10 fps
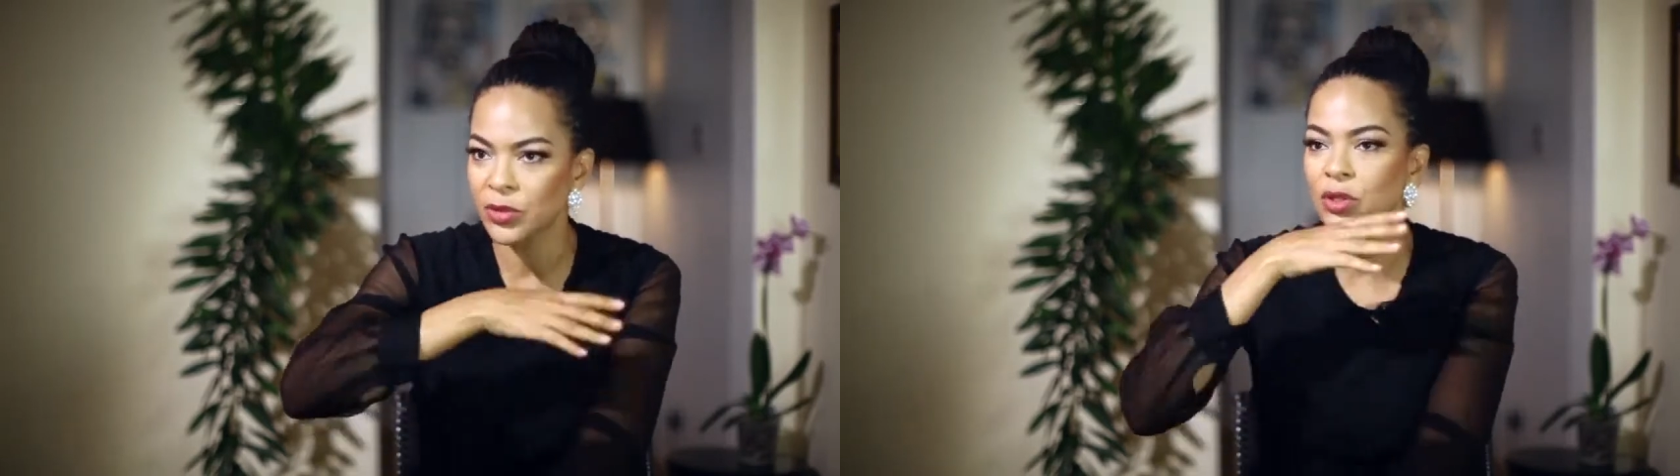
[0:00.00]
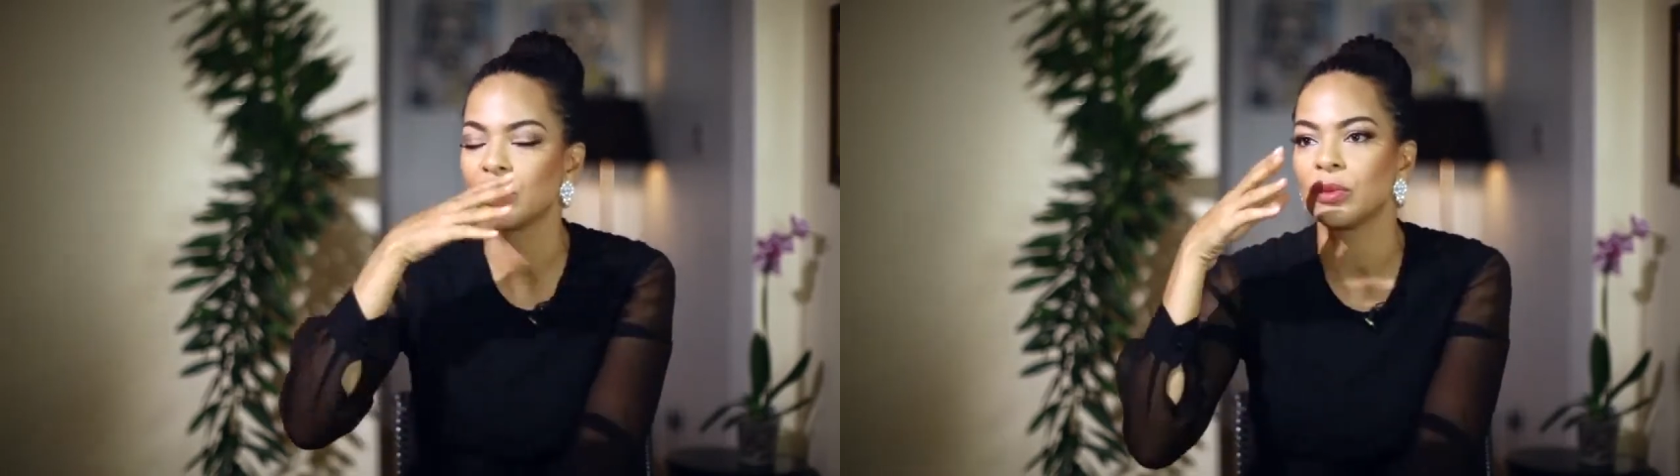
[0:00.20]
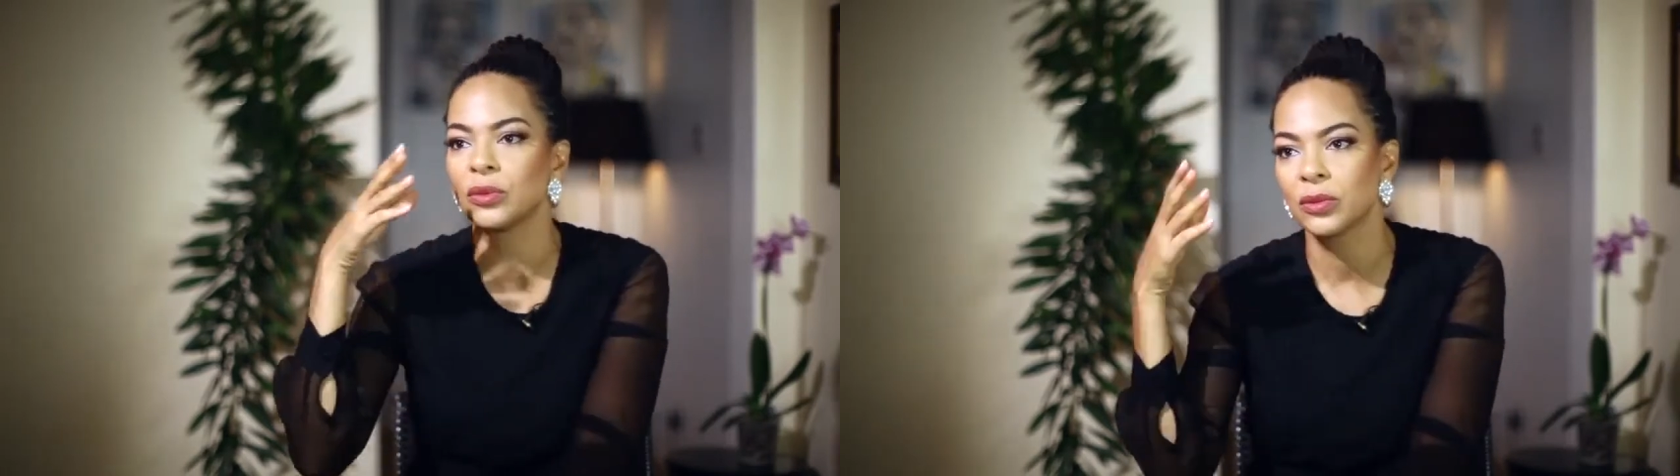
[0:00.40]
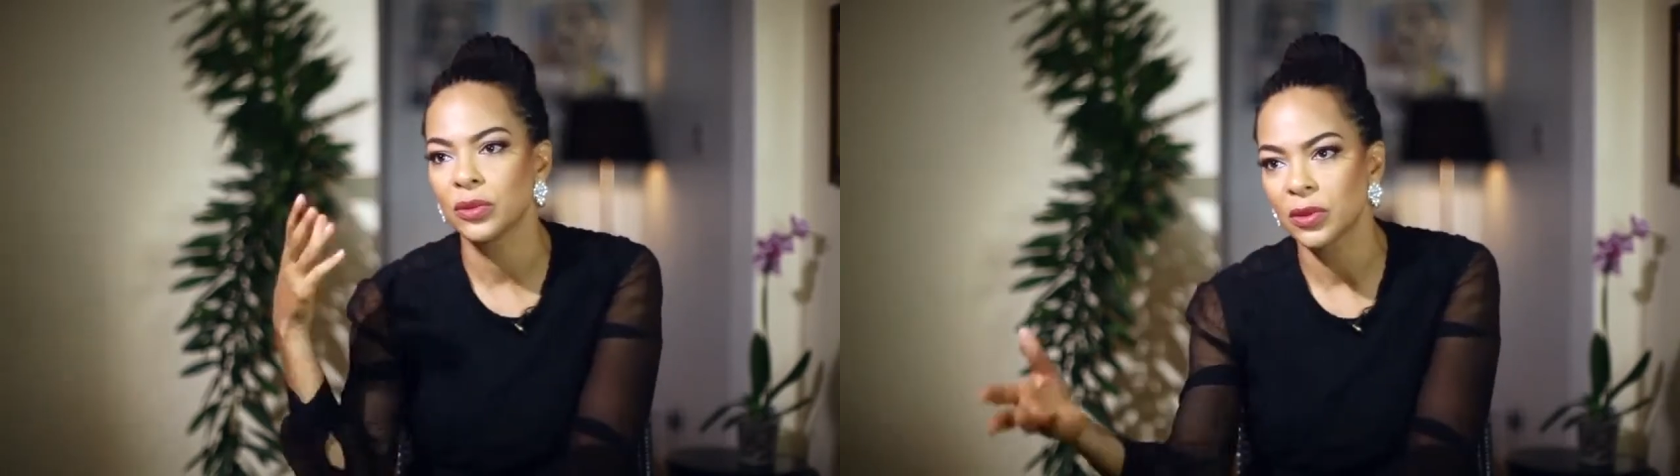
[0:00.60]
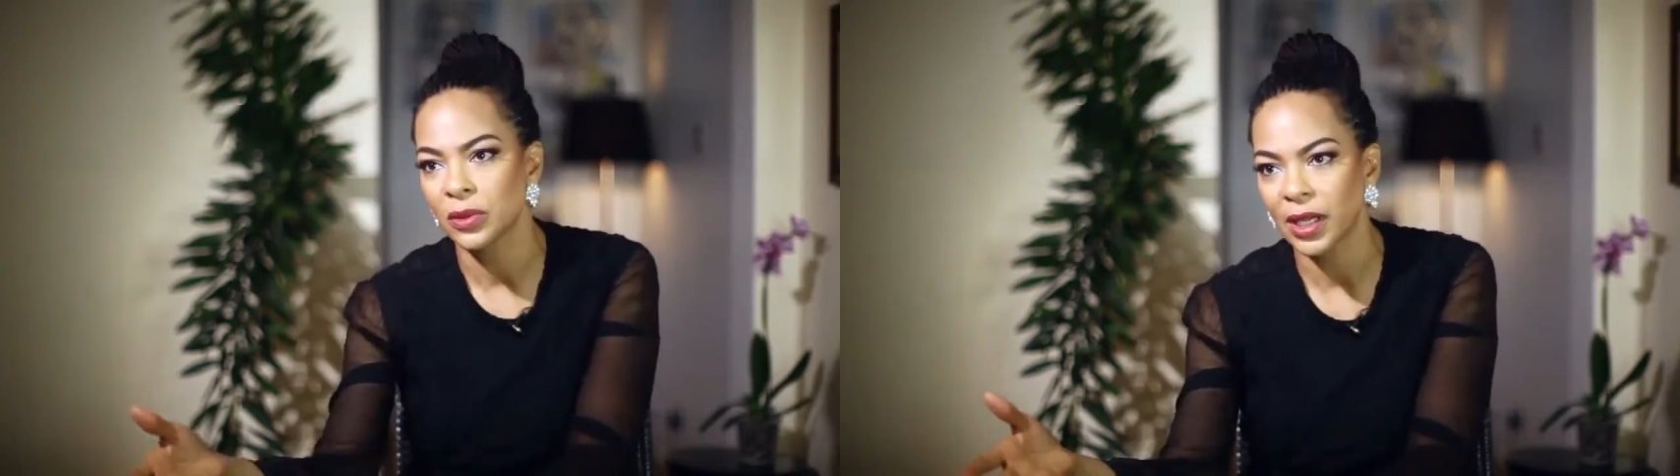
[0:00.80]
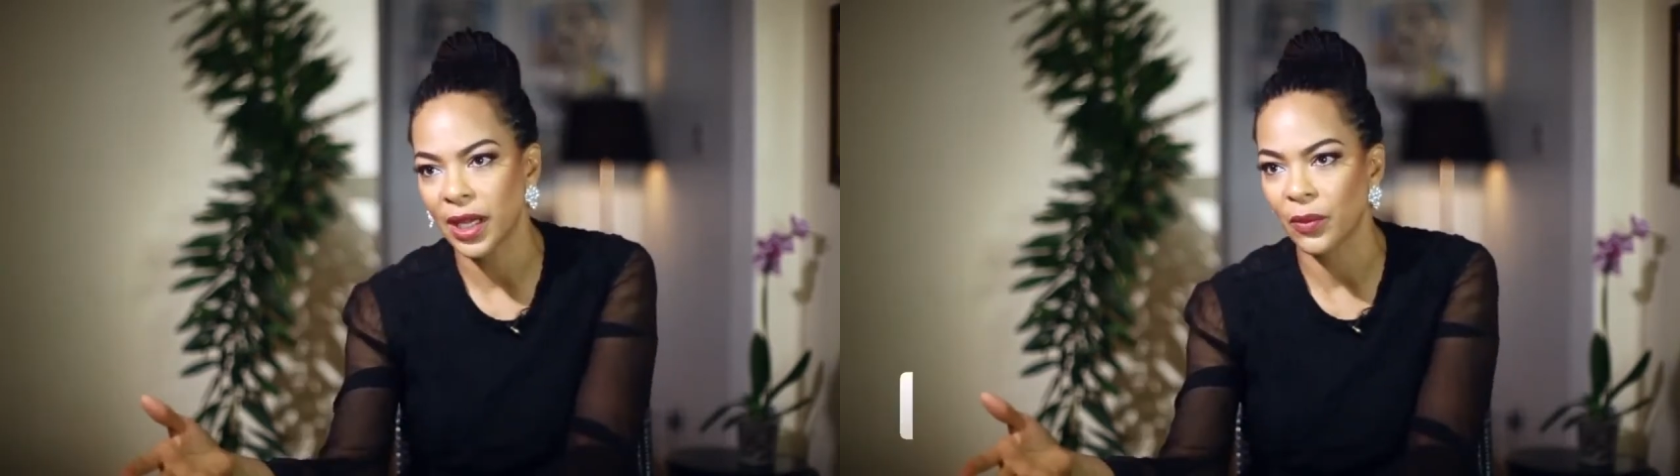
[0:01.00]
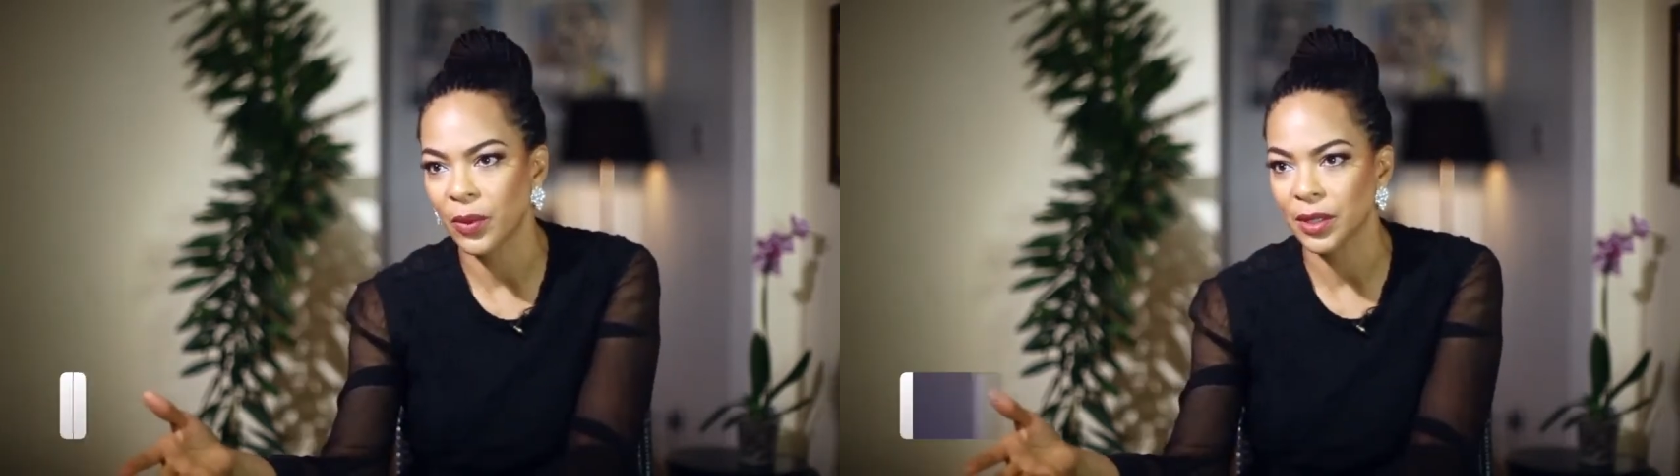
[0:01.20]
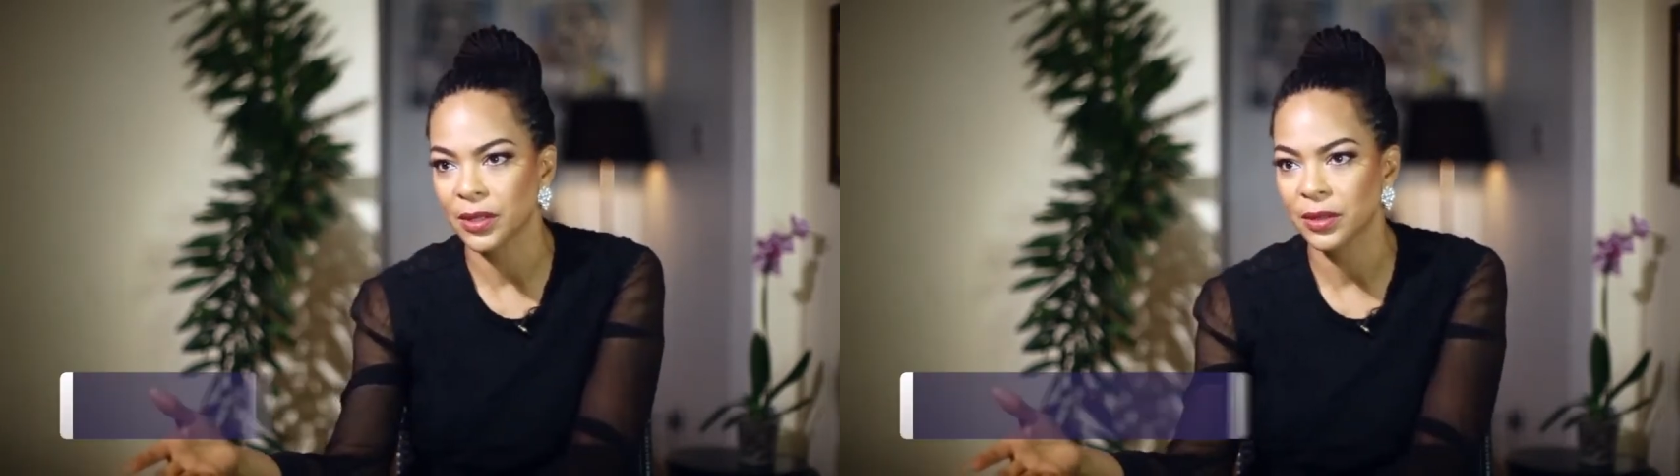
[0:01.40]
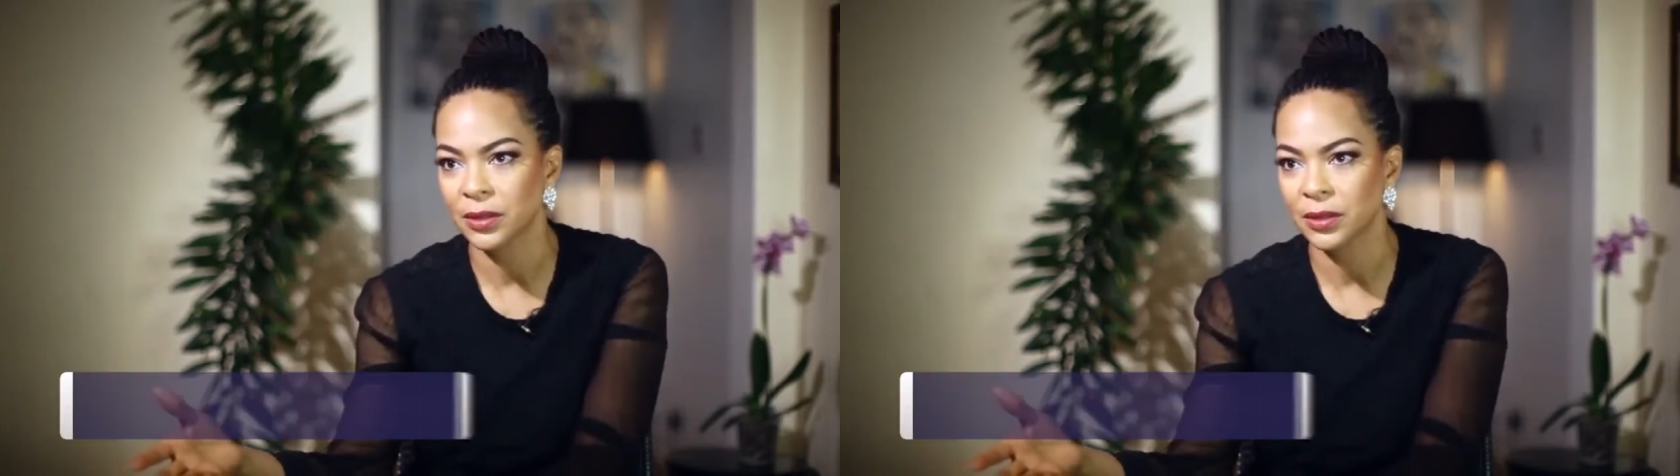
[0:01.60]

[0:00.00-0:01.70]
to hereward.